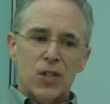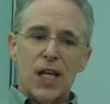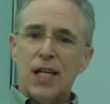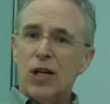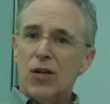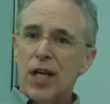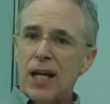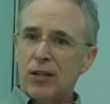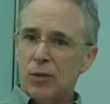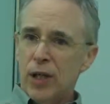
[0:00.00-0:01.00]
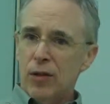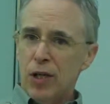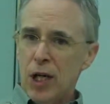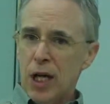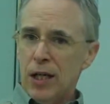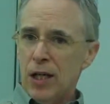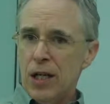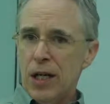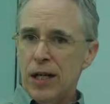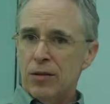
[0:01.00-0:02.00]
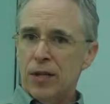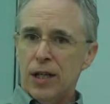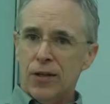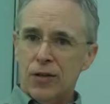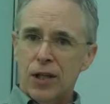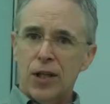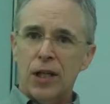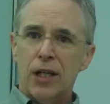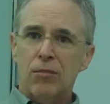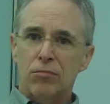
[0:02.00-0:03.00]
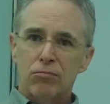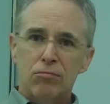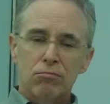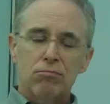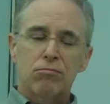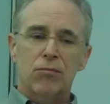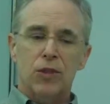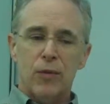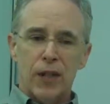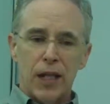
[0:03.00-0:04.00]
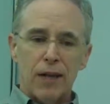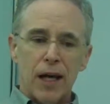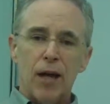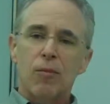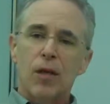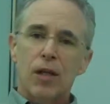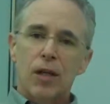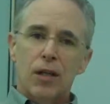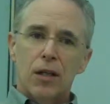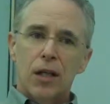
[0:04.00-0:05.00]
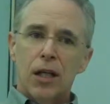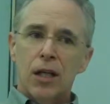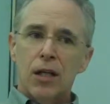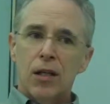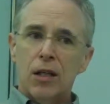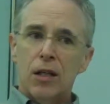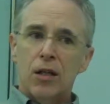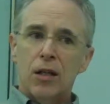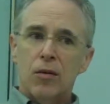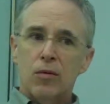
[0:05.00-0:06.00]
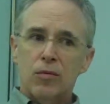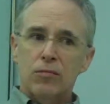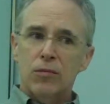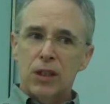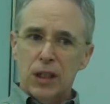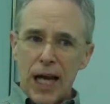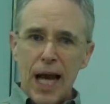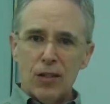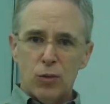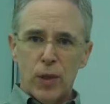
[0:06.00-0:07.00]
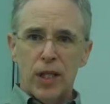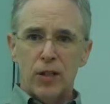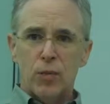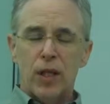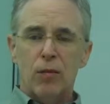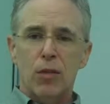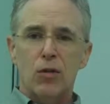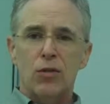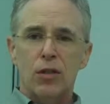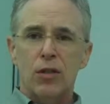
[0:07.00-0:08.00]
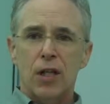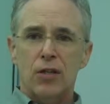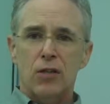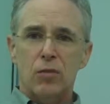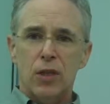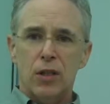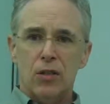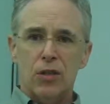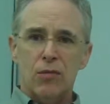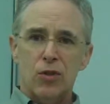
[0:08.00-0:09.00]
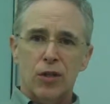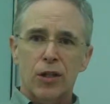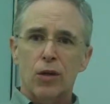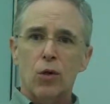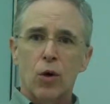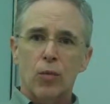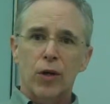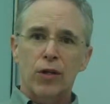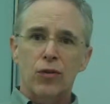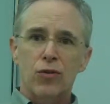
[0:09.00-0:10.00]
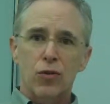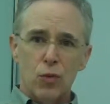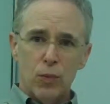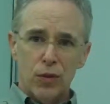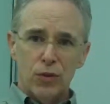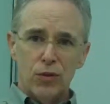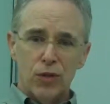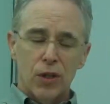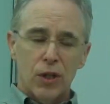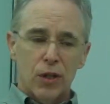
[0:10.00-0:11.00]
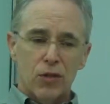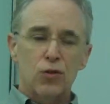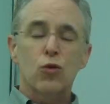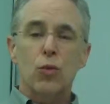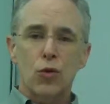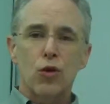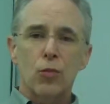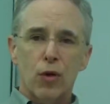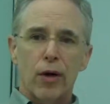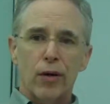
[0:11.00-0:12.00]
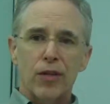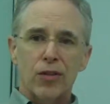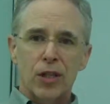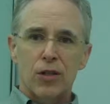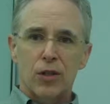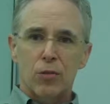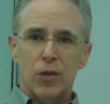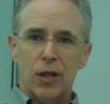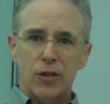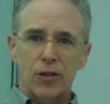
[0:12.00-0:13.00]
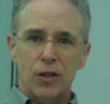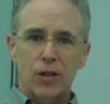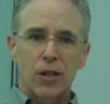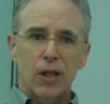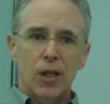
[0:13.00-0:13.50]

take care of that till about 9 at night, 9:30 at night, something like that. And the last week has been the most intensive, because I'm starting to incorporate the supernumeraries into the production,